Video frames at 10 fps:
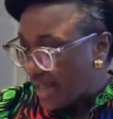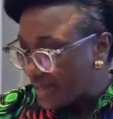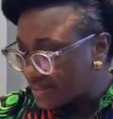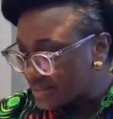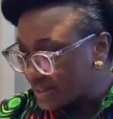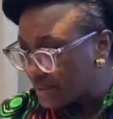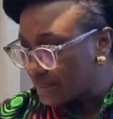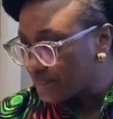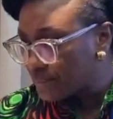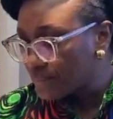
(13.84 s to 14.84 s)
And
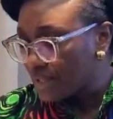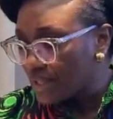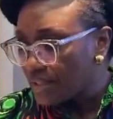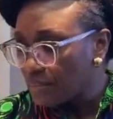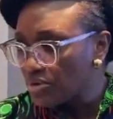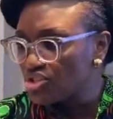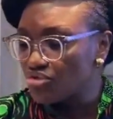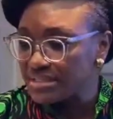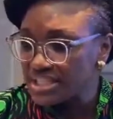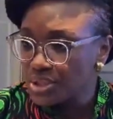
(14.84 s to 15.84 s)
the most
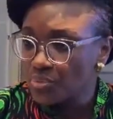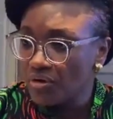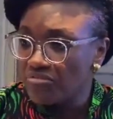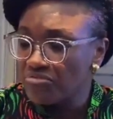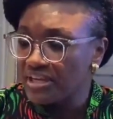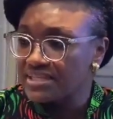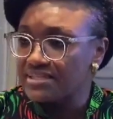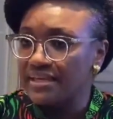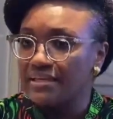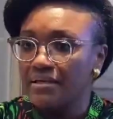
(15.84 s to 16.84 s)
strategic way of
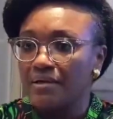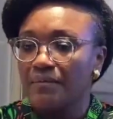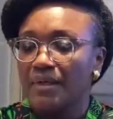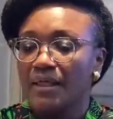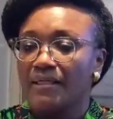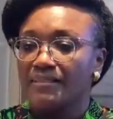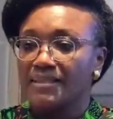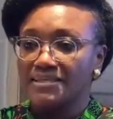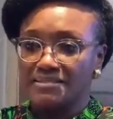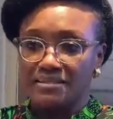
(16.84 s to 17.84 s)
fixing
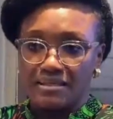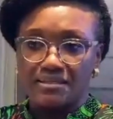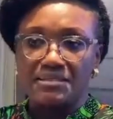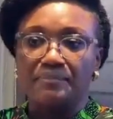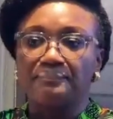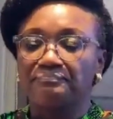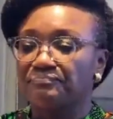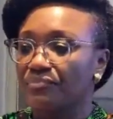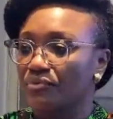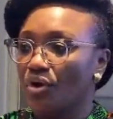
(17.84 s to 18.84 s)
these needs,
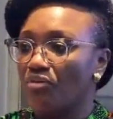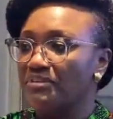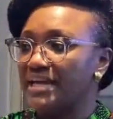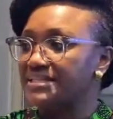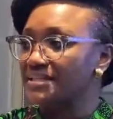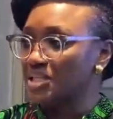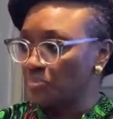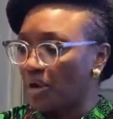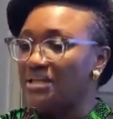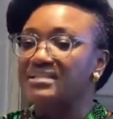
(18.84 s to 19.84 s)
of getting these
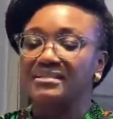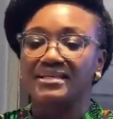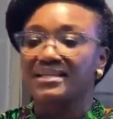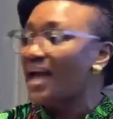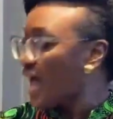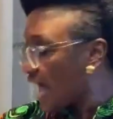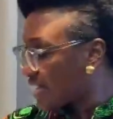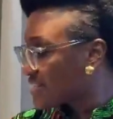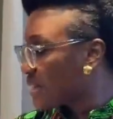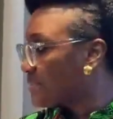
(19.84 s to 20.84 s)
policies
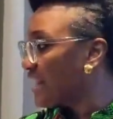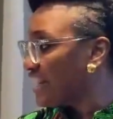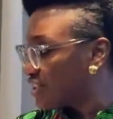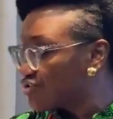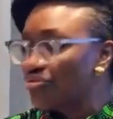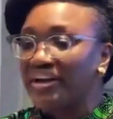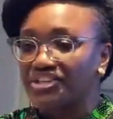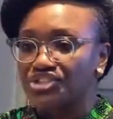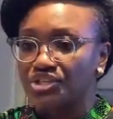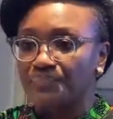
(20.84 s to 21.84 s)
accepted and
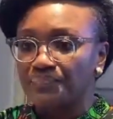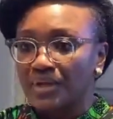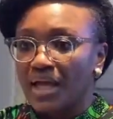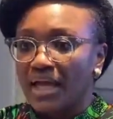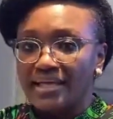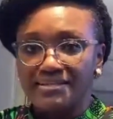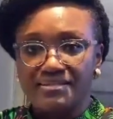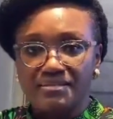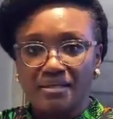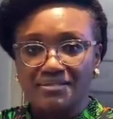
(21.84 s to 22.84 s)
entrenched, is
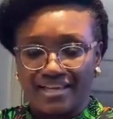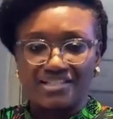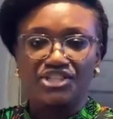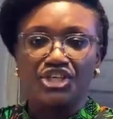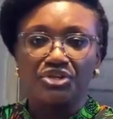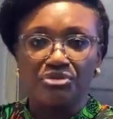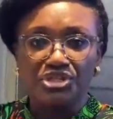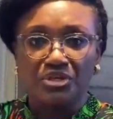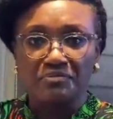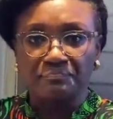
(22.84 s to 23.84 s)
data
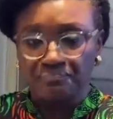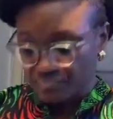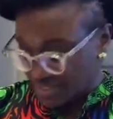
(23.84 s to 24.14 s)
generation,